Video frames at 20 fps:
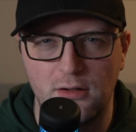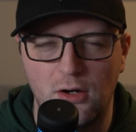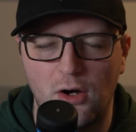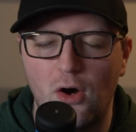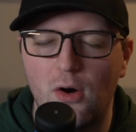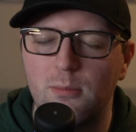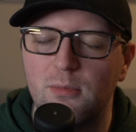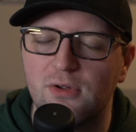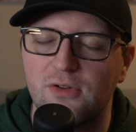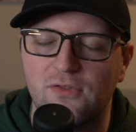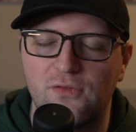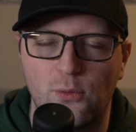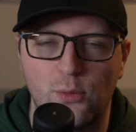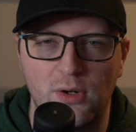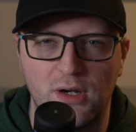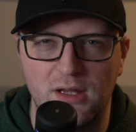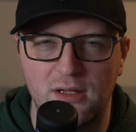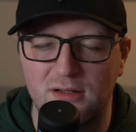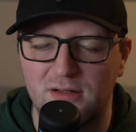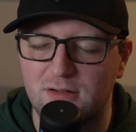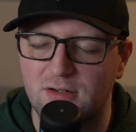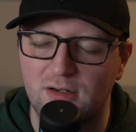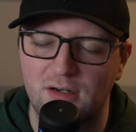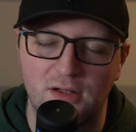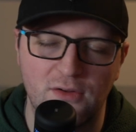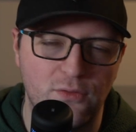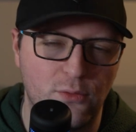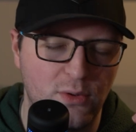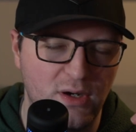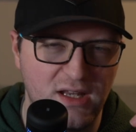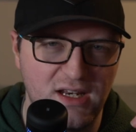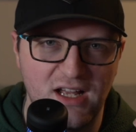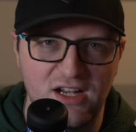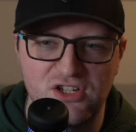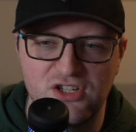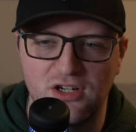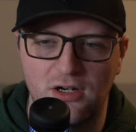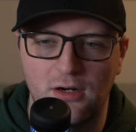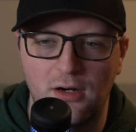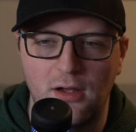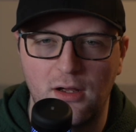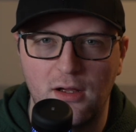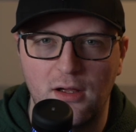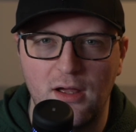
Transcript: almost 40, turning 40 next year,